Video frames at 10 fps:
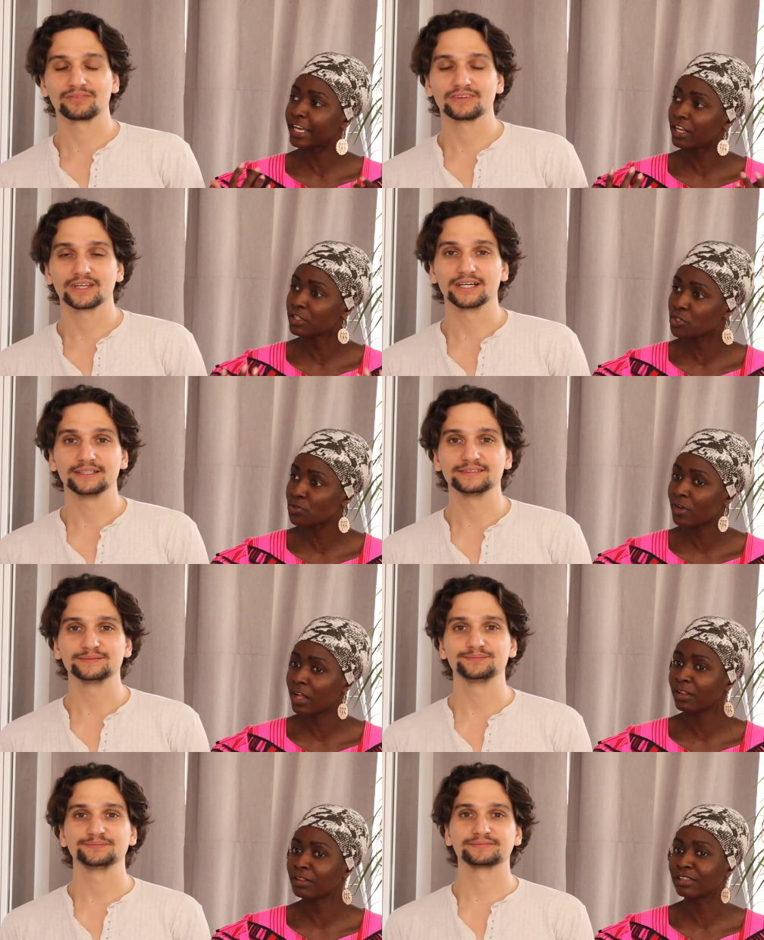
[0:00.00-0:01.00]

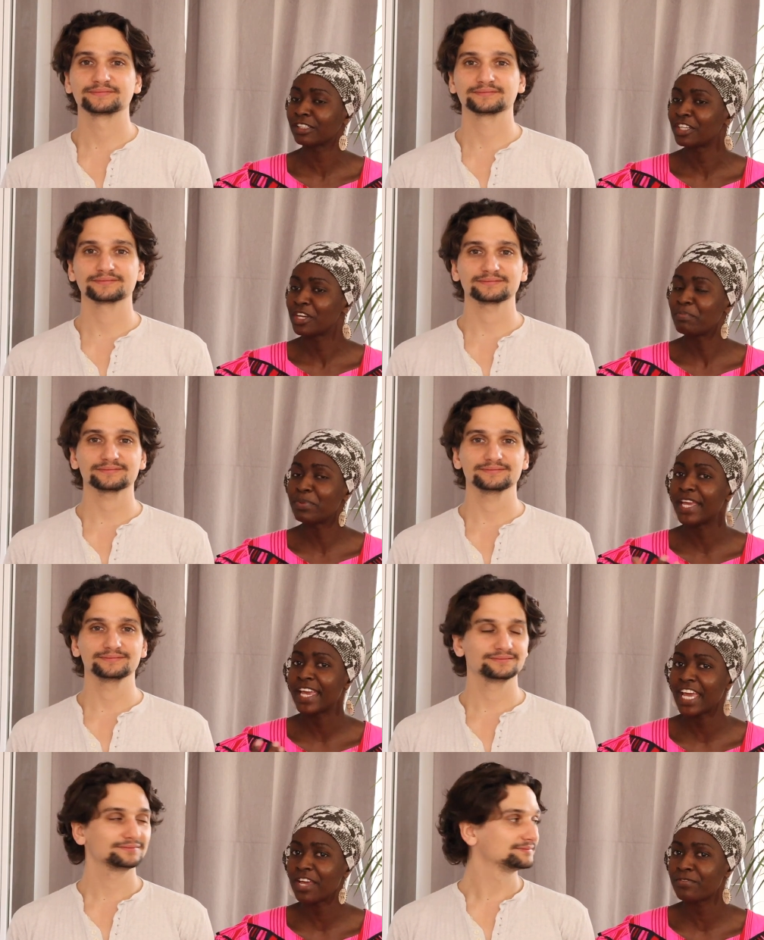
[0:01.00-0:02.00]
Speaker 1: cultural
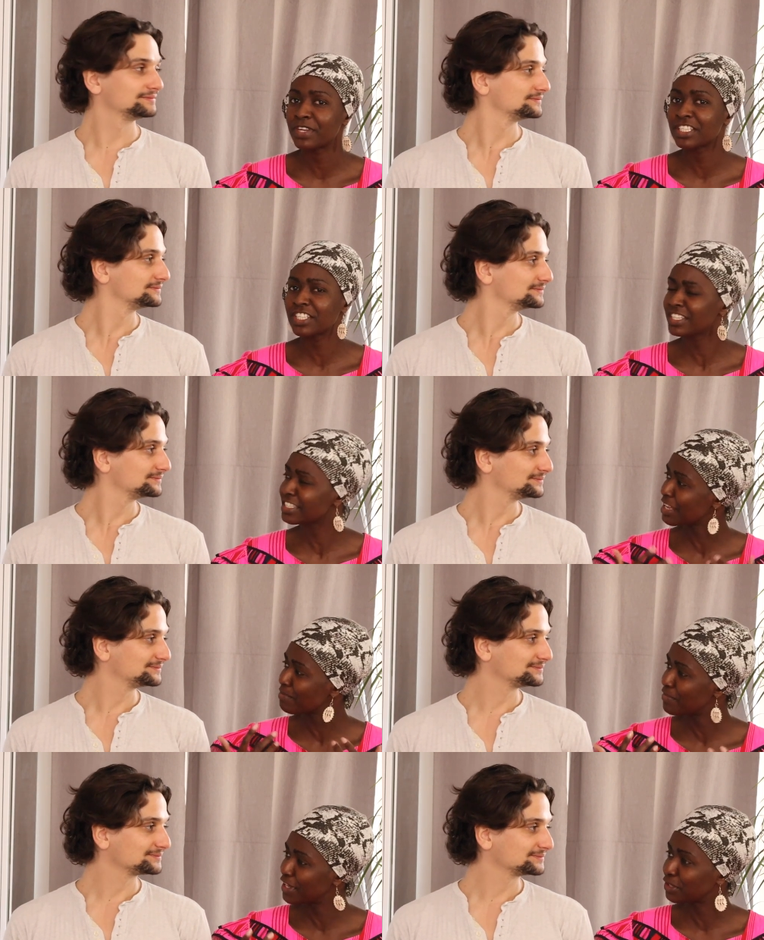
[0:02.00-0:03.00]
behaviors just
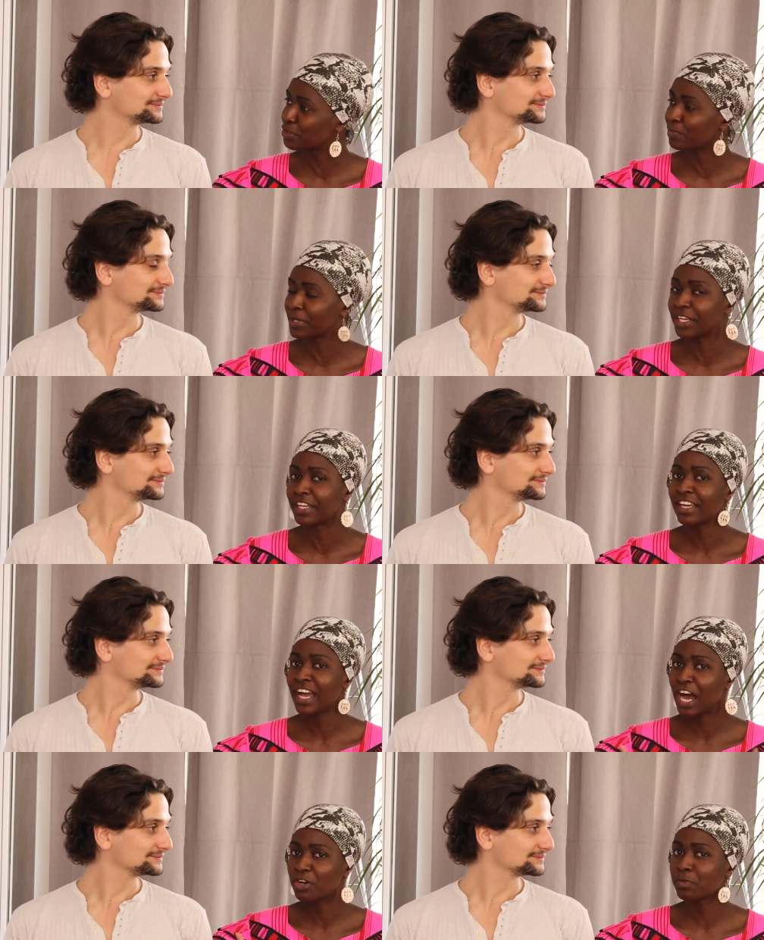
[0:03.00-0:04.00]
something to be
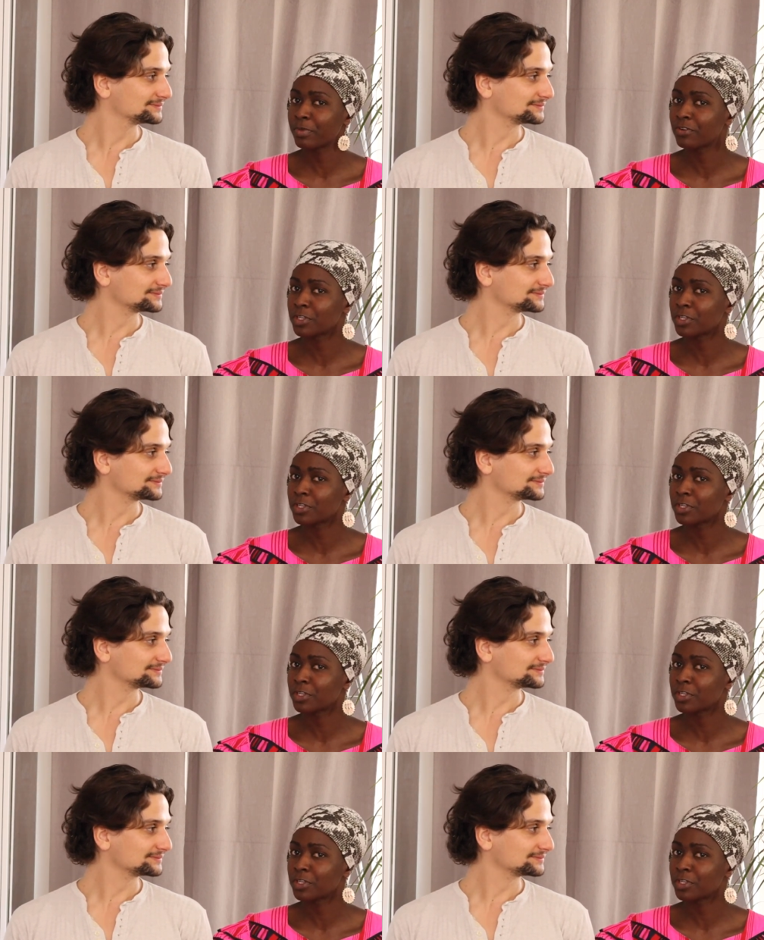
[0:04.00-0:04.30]
how to be